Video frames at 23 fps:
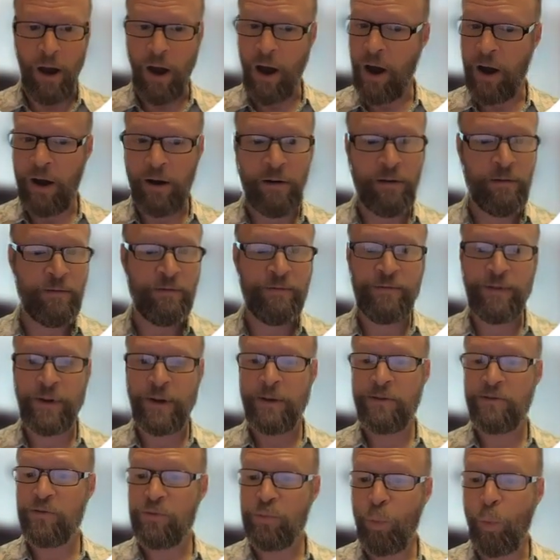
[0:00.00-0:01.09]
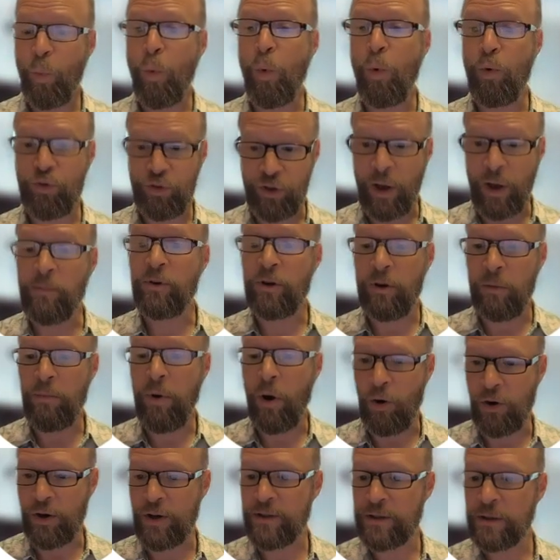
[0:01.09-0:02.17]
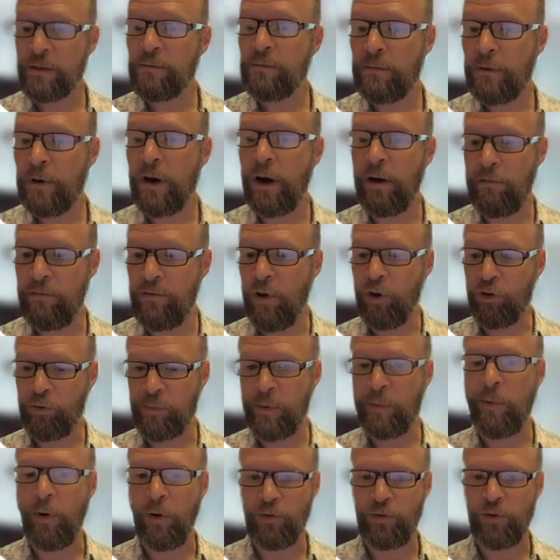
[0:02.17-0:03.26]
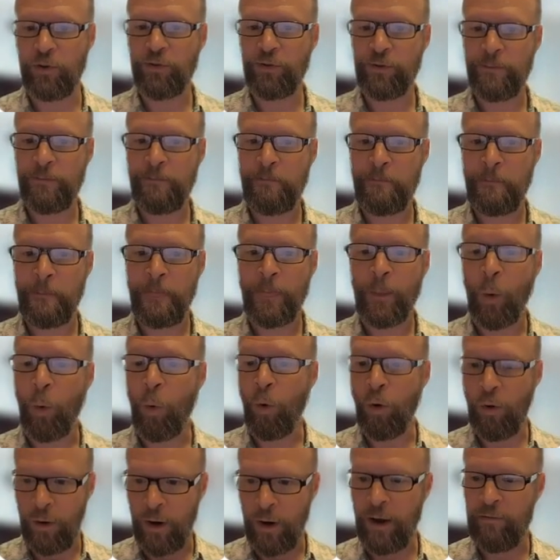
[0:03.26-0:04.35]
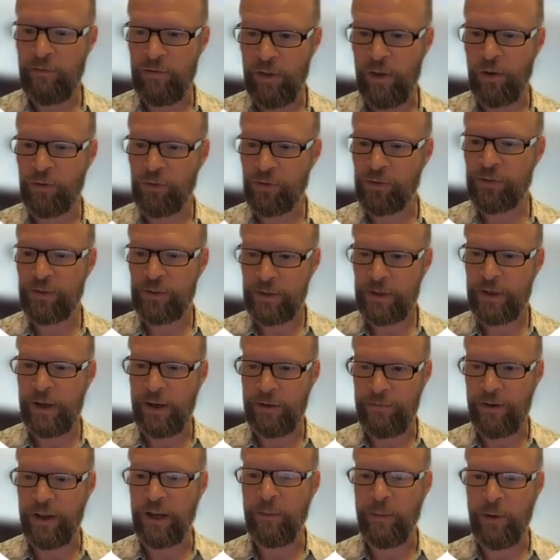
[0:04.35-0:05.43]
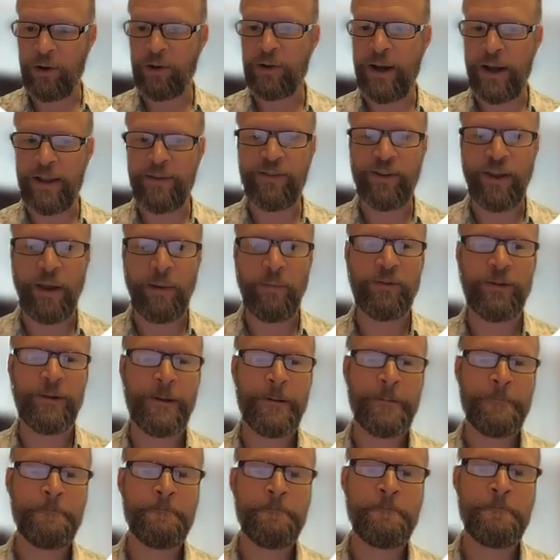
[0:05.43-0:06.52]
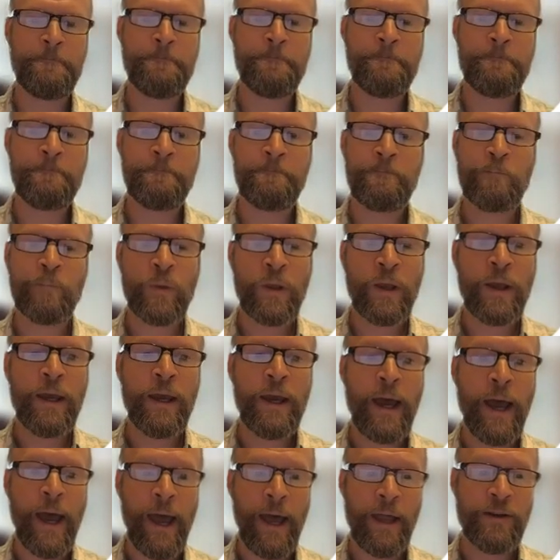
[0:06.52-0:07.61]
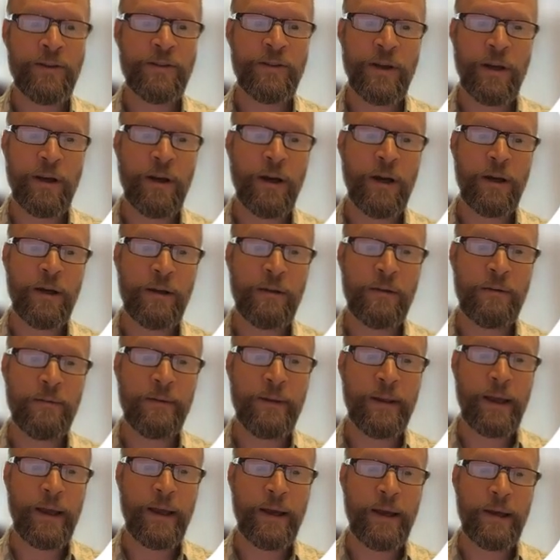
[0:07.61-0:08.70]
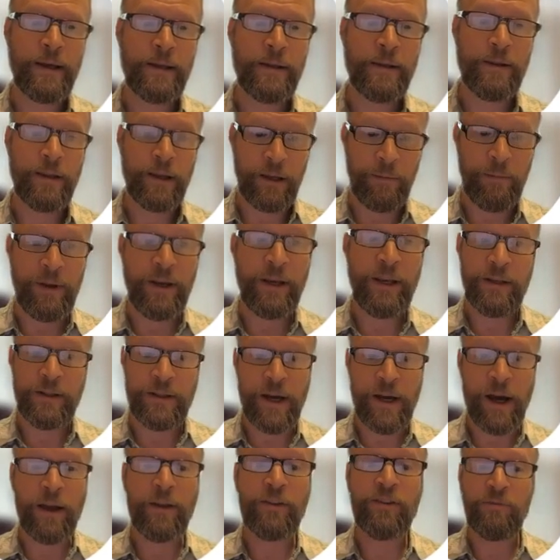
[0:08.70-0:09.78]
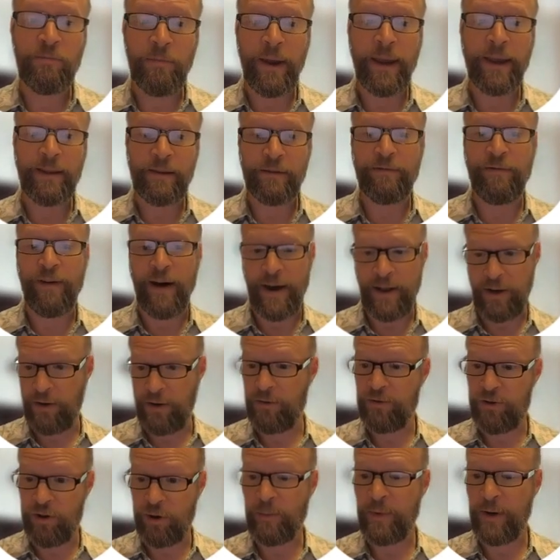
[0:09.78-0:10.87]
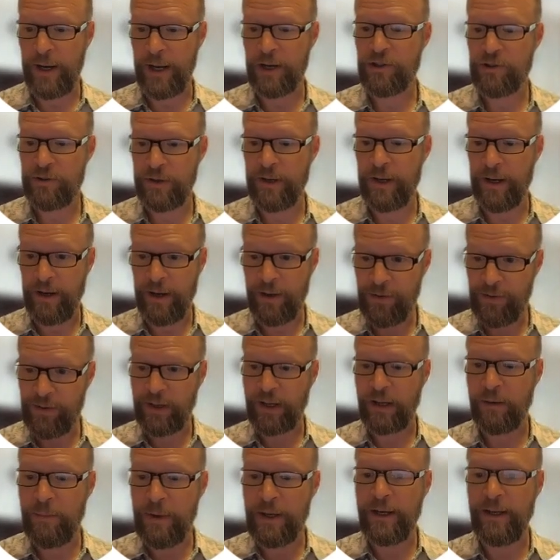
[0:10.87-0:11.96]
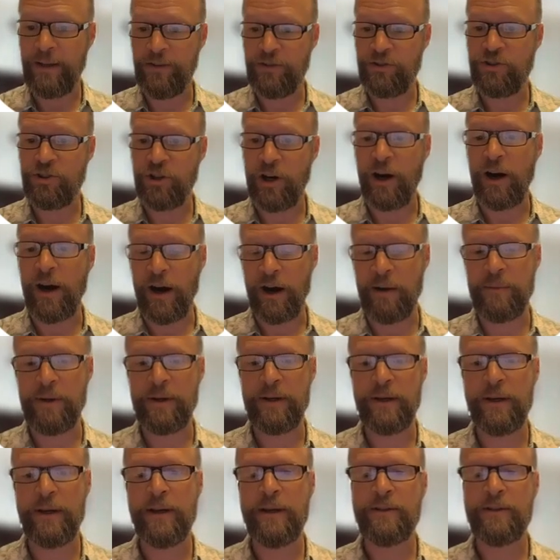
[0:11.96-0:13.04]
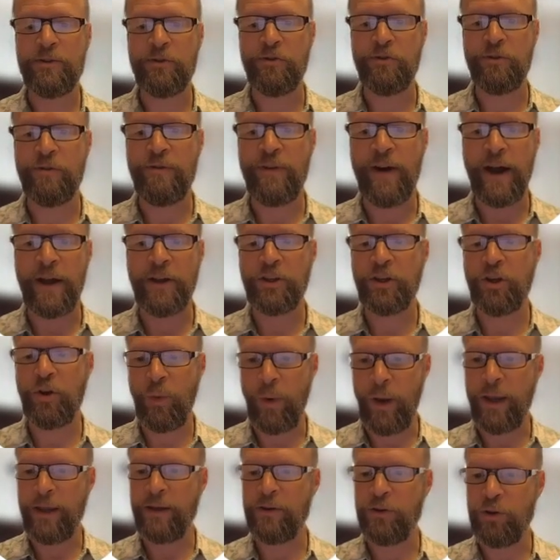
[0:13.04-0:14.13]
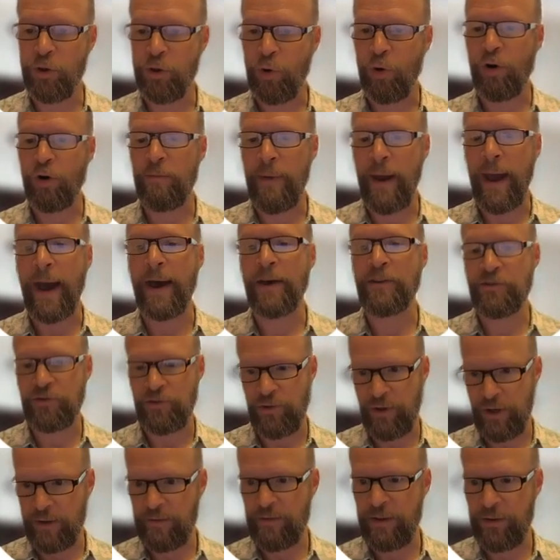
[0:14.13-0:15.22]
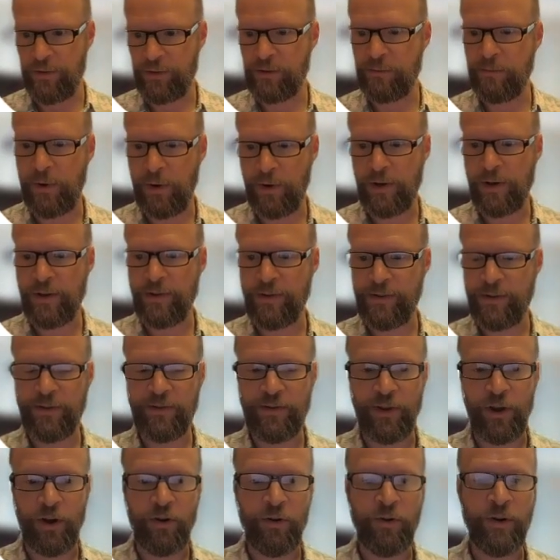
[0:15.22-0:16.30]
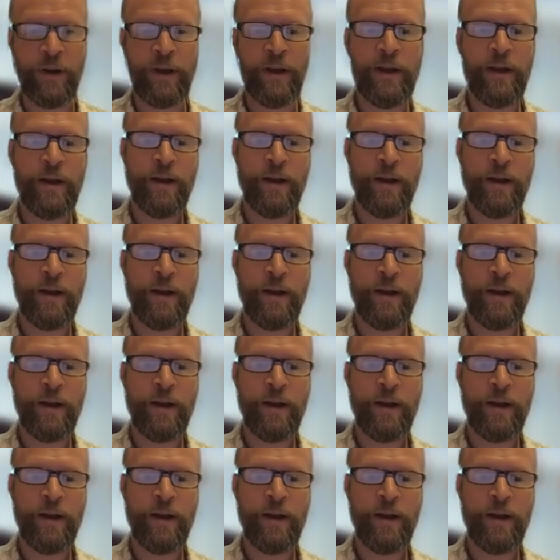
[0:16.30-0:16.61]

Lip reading: of some component of those proposals or of those fundamental concepts. And the committee does make the final determination. It is the committee's job to evaluate your mastery of these components. So